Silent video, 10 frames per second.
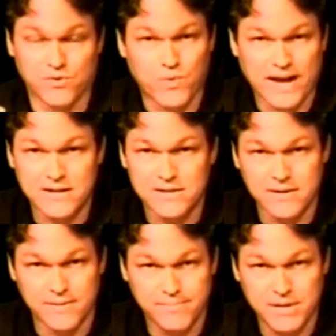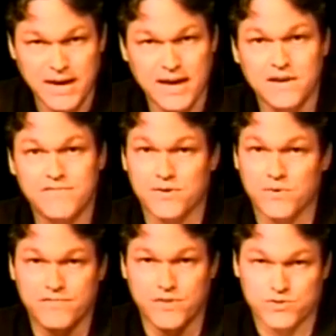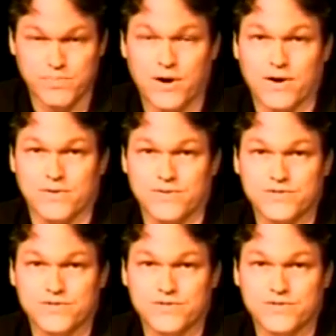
random behavior of those particles.